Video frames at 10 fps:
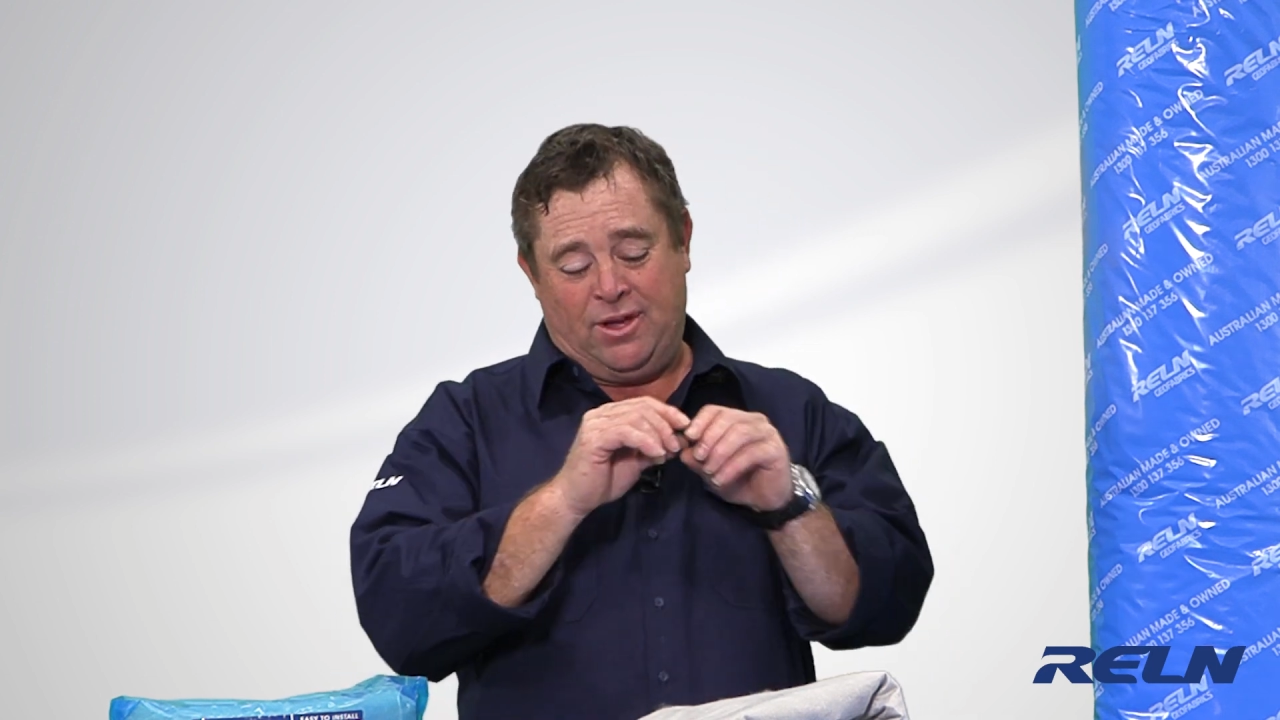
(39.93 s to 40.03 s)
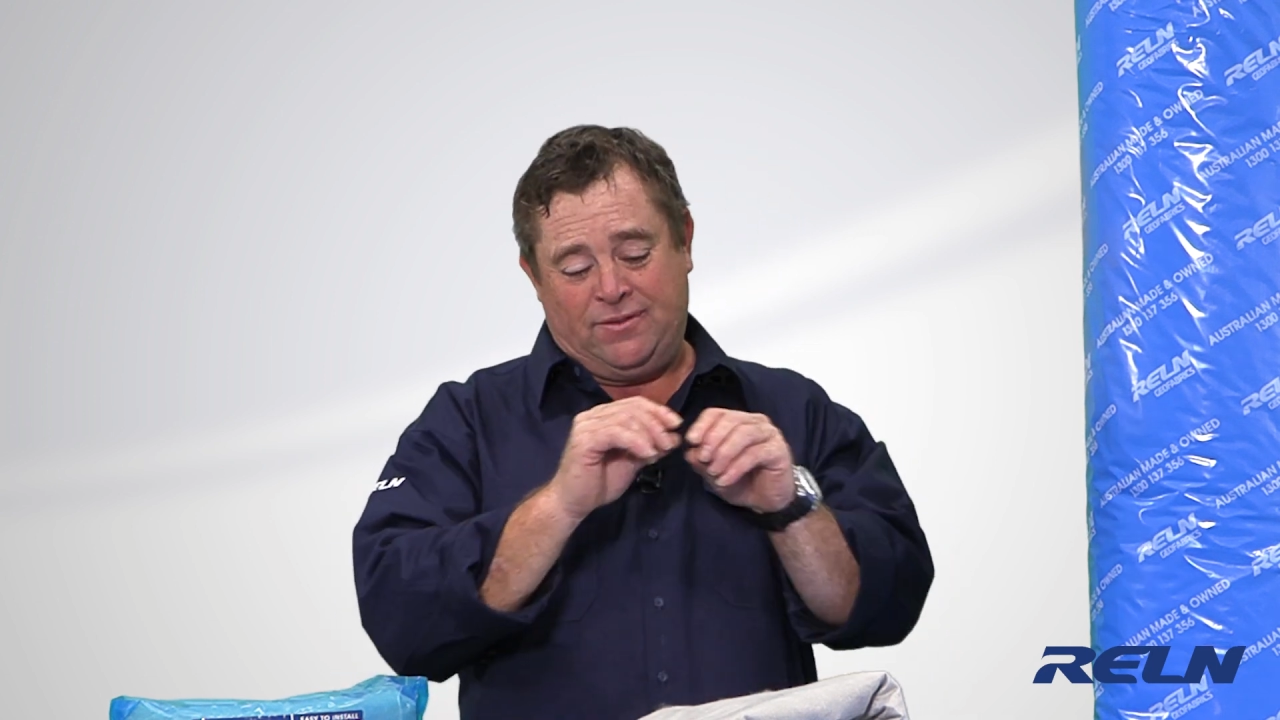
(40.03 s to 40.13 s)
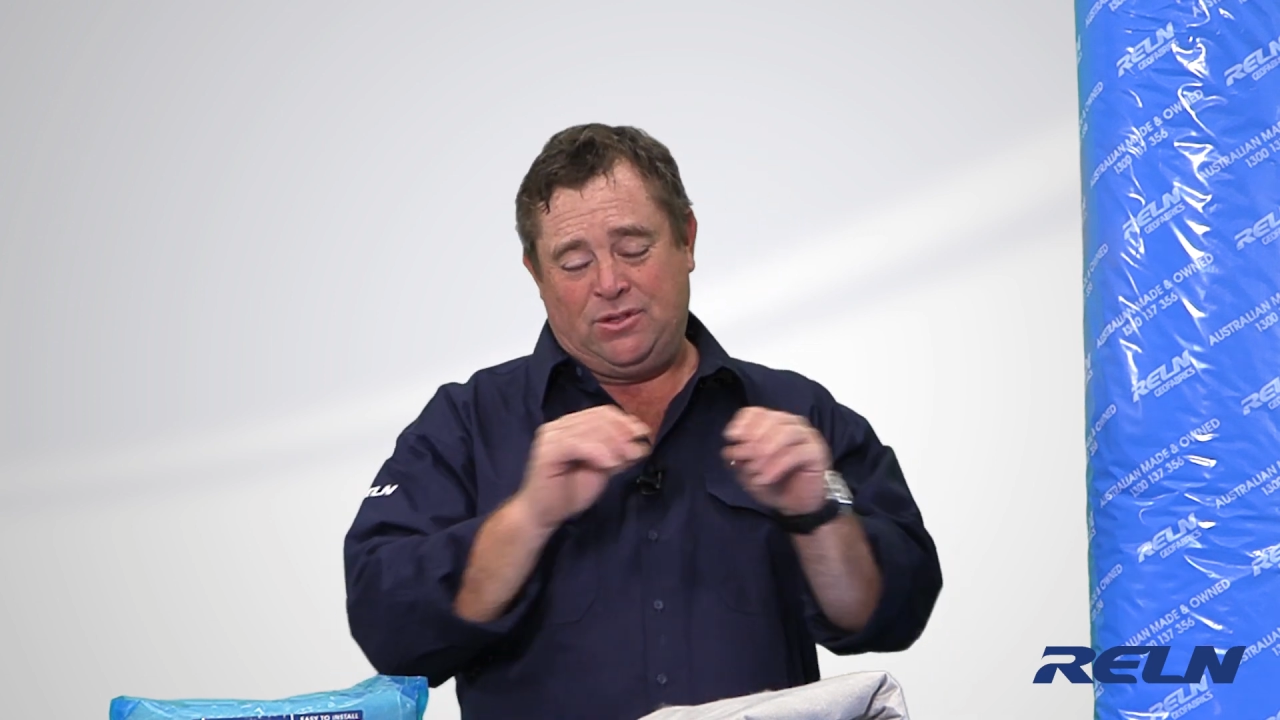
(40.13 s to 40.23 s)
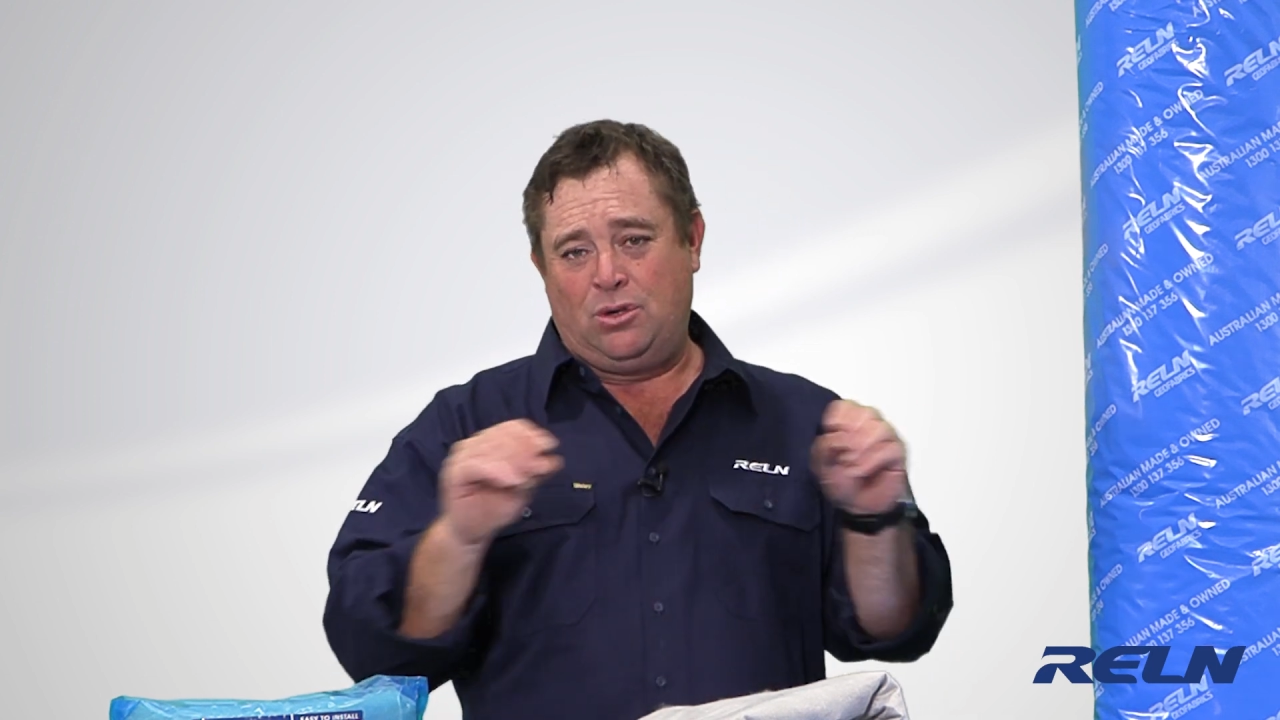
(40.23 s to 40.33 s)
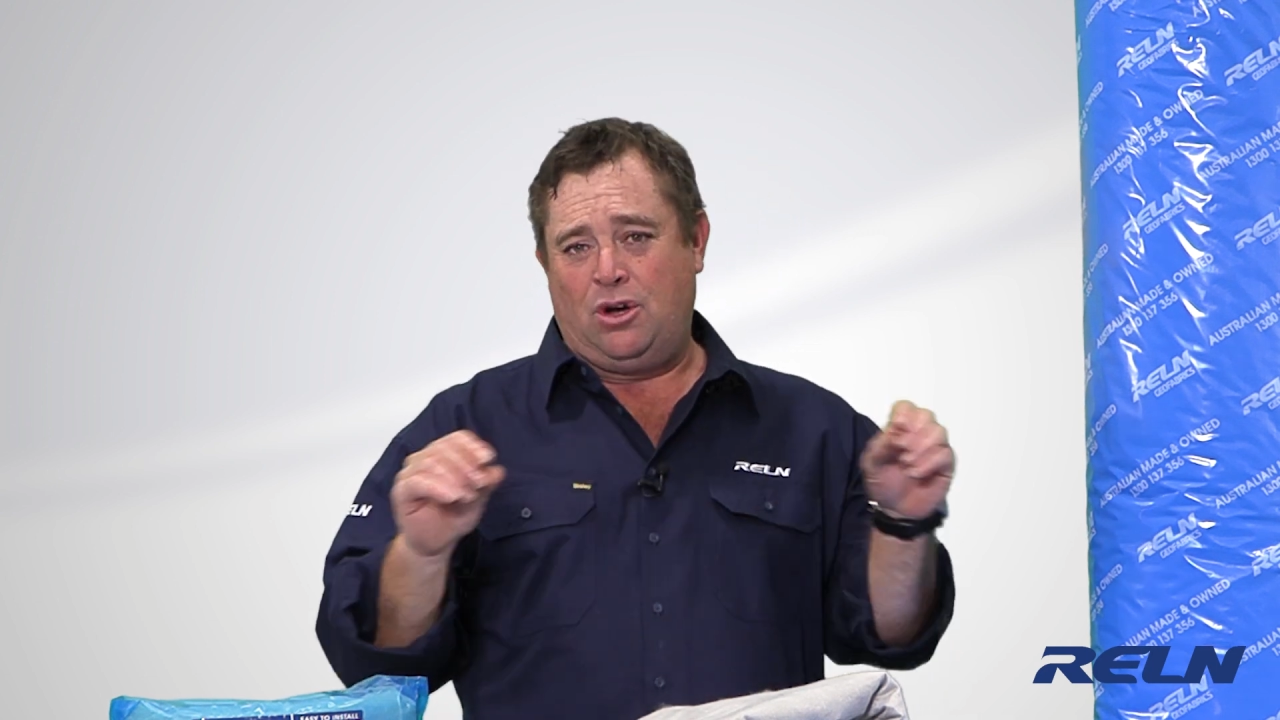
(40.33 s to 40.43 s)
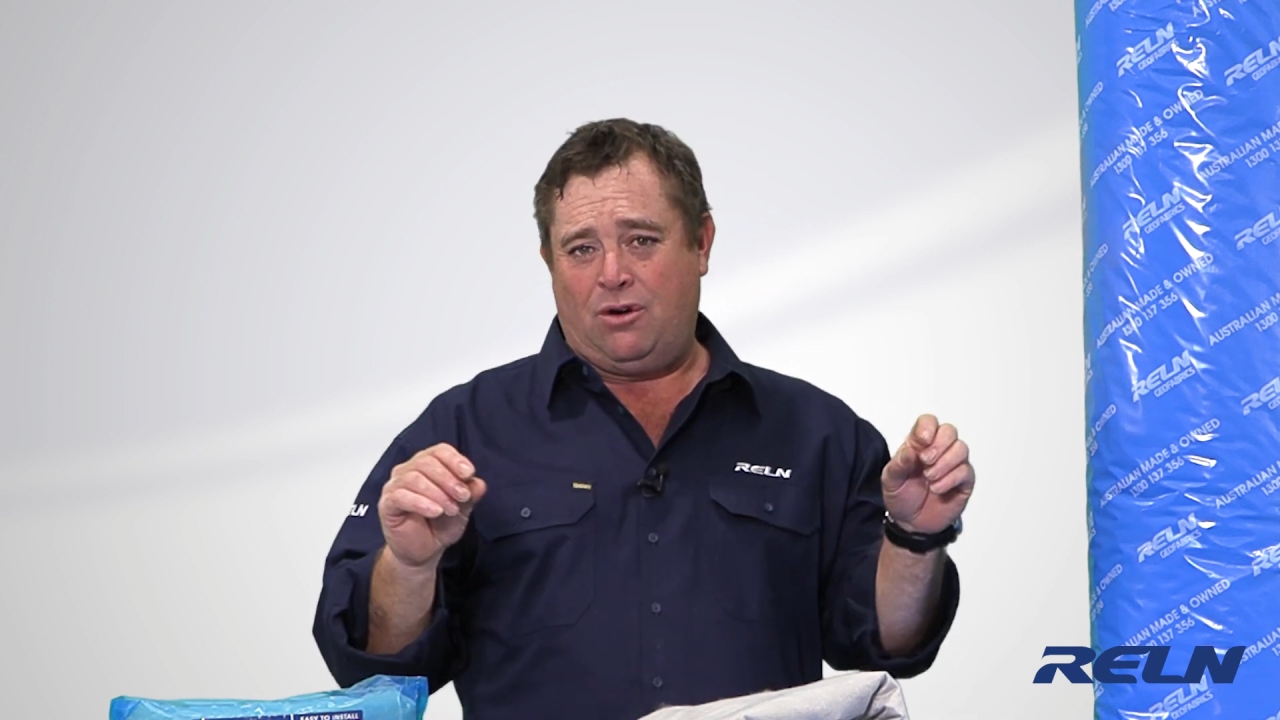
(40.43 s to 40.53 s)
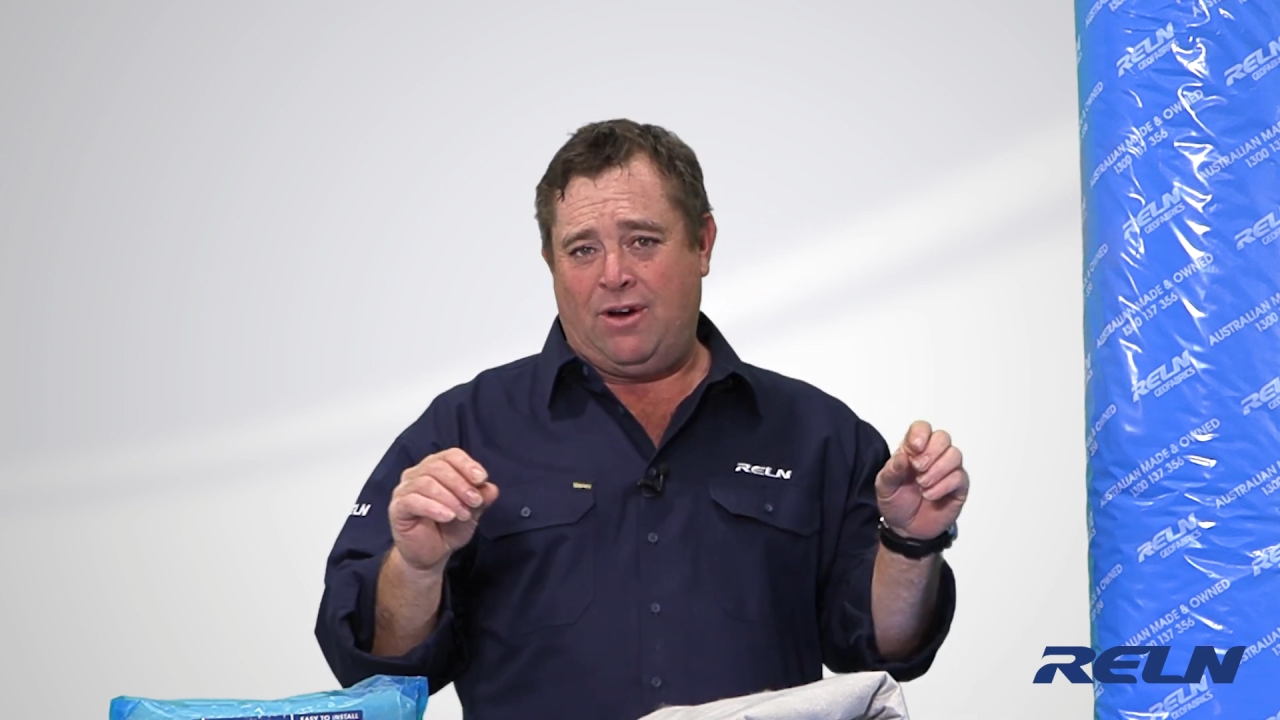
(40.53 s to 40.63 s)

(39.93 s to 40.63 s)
where you've still got